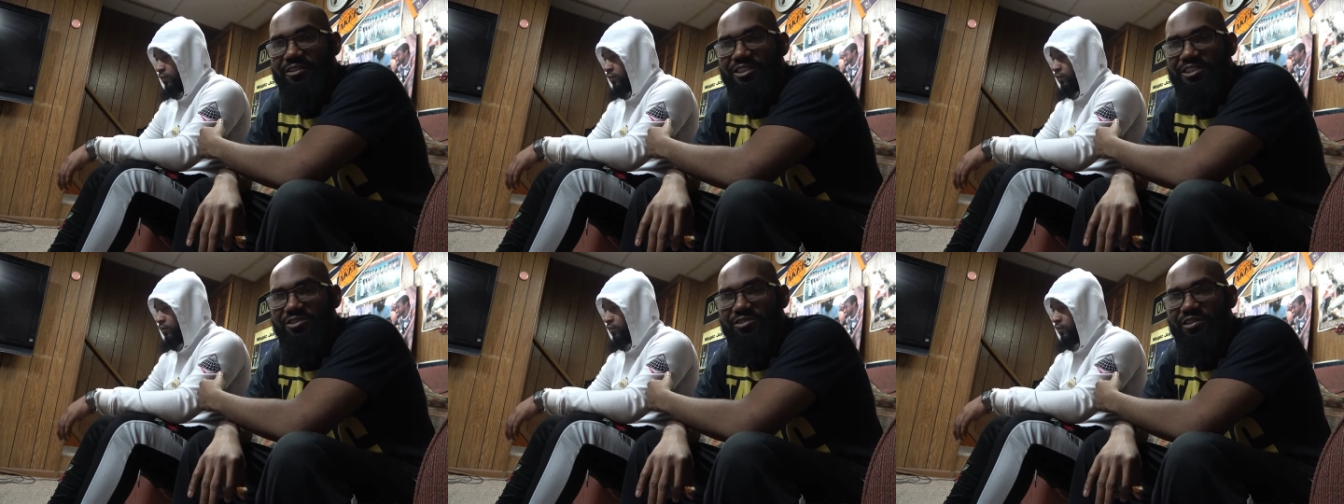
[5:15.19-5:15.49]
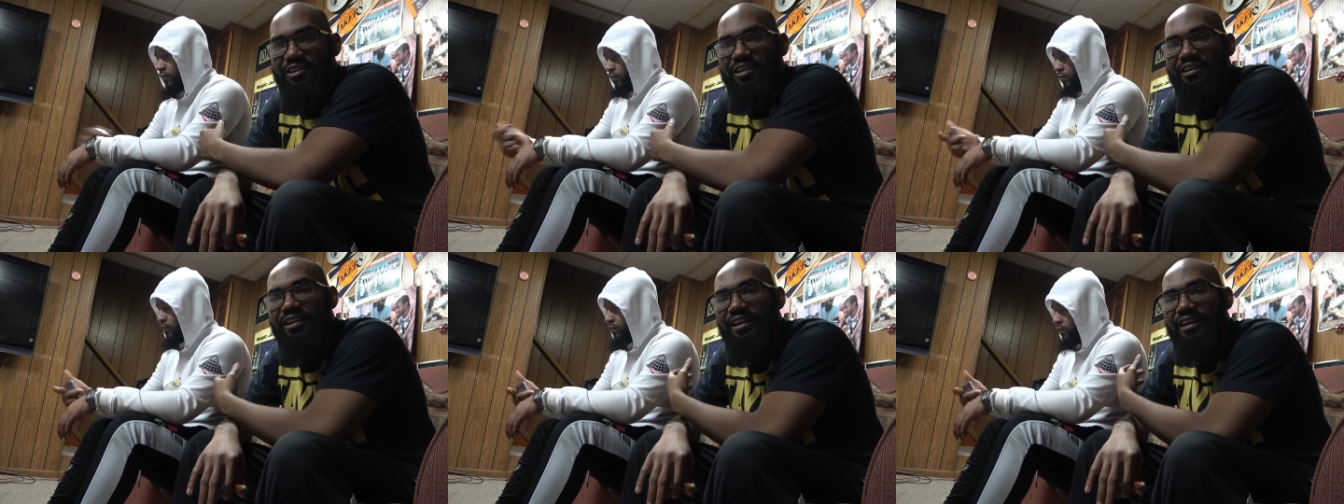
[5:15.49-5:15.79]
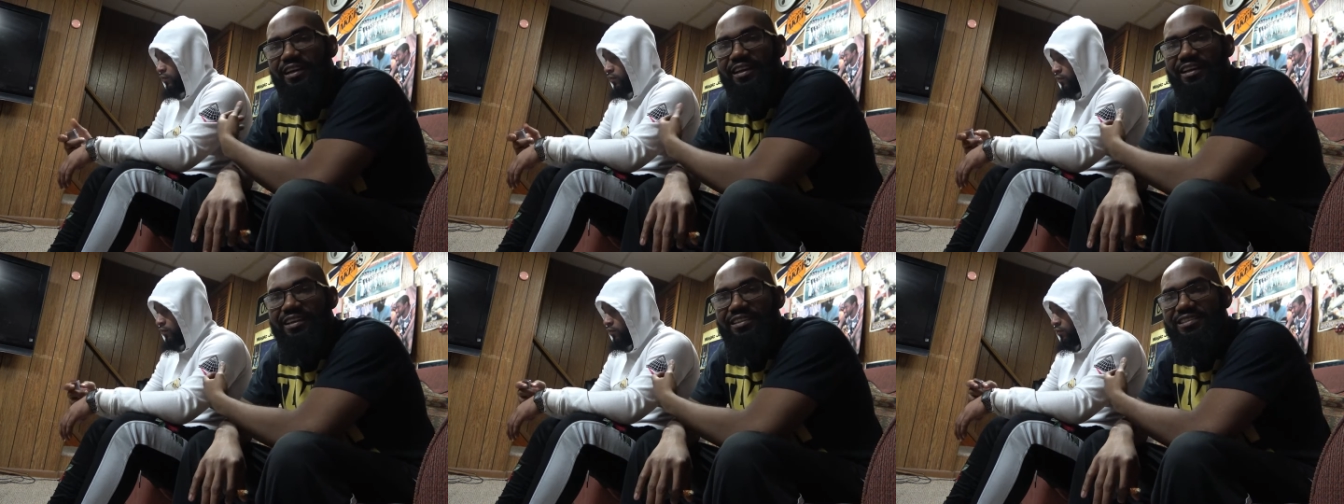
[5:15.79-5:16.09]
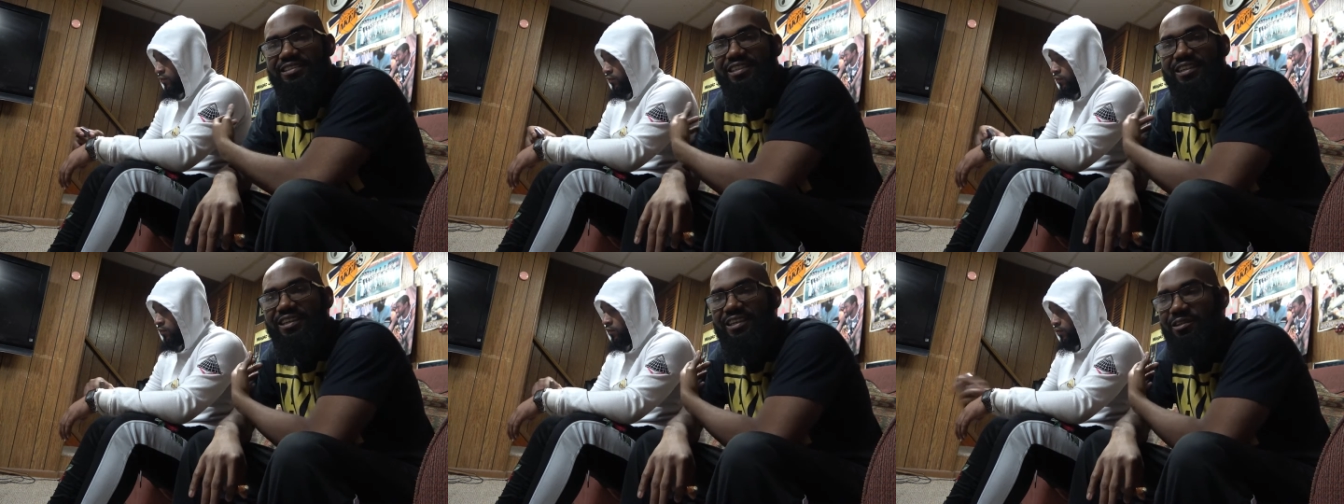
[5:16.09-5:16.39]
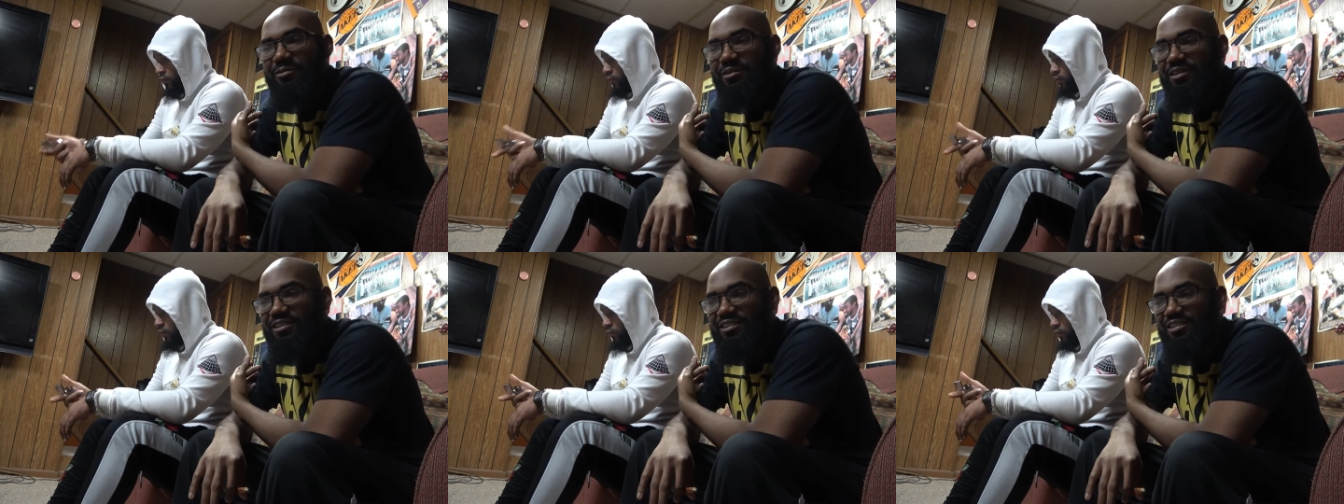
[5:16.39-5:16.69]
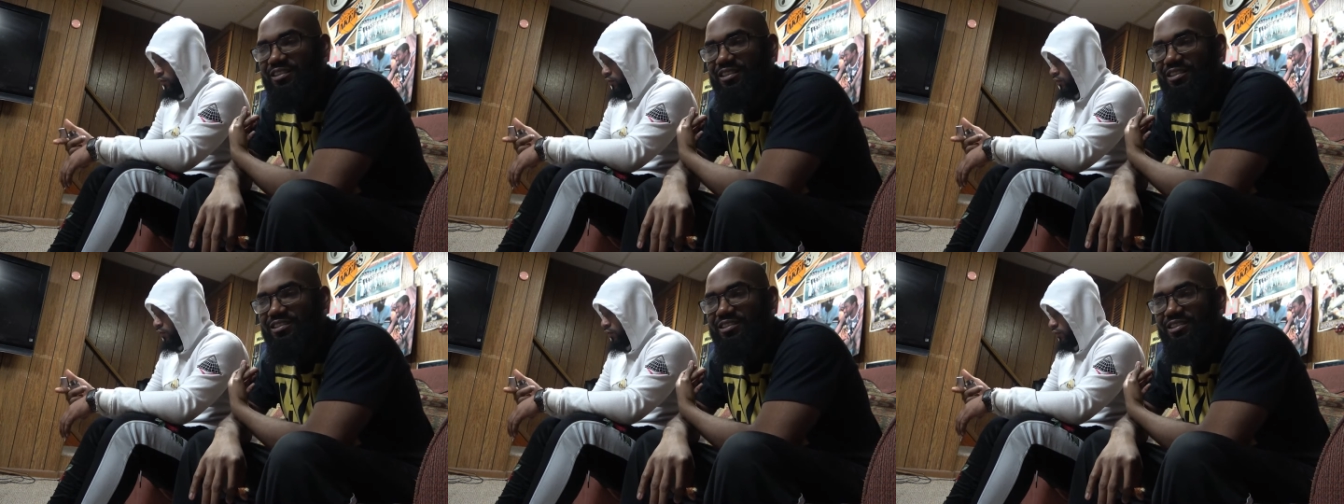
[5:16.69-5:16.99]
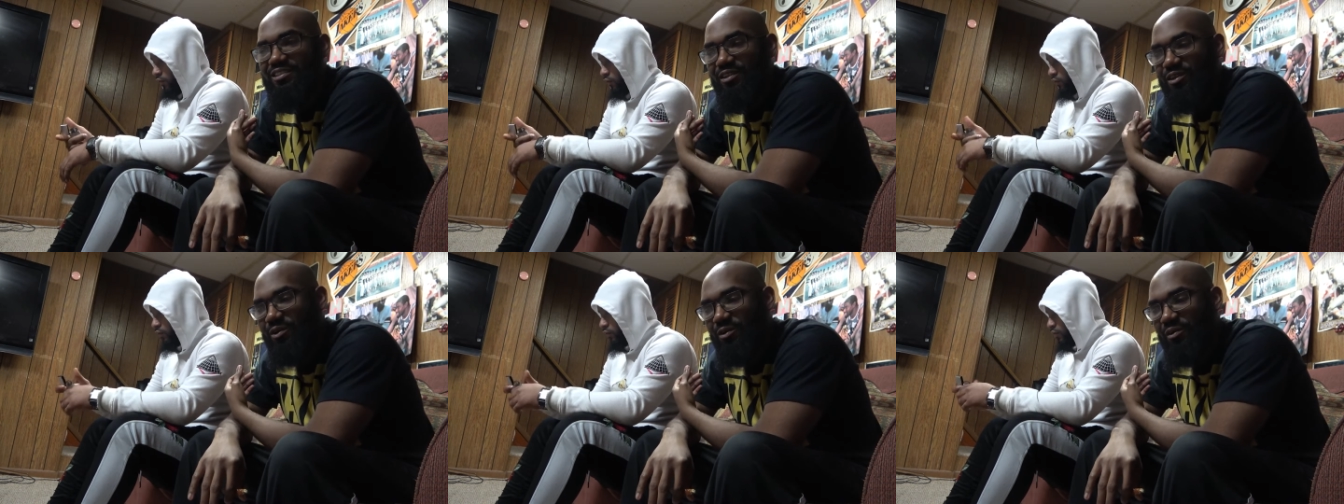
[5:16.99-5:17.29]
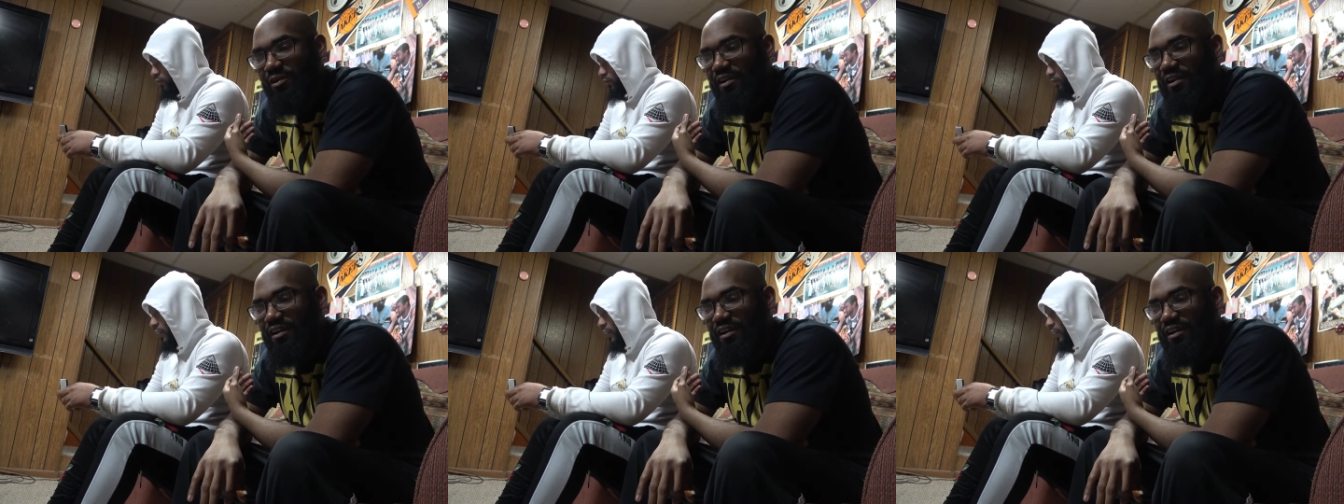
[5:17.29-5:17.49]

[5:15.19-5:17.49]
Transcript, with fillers: street, he said he would just, you know,